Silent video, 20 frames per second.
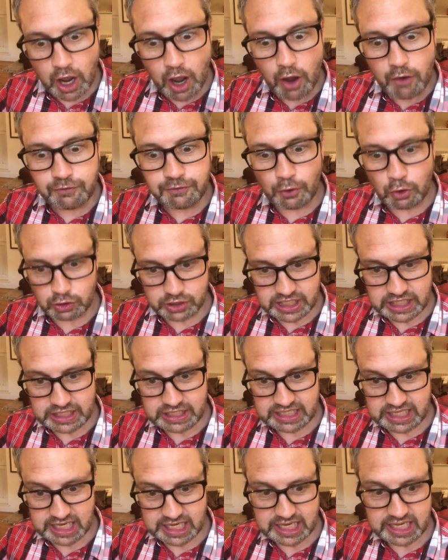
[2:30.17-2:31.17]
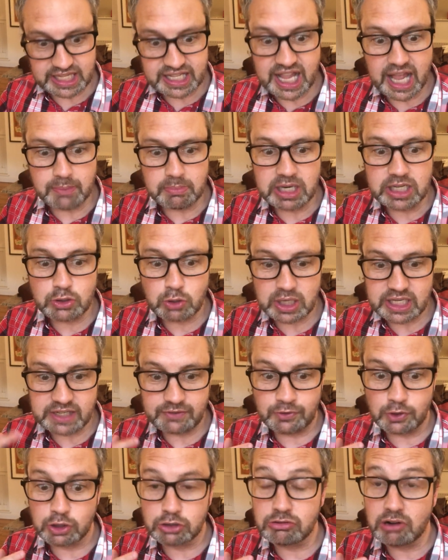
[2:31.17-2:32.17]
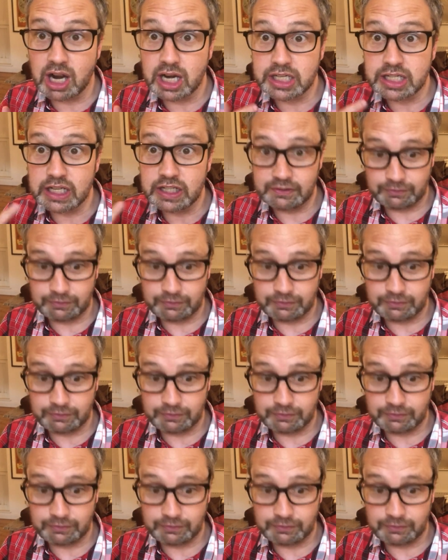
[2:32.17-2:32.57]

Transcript: 40 teeth, namely 24 grinders,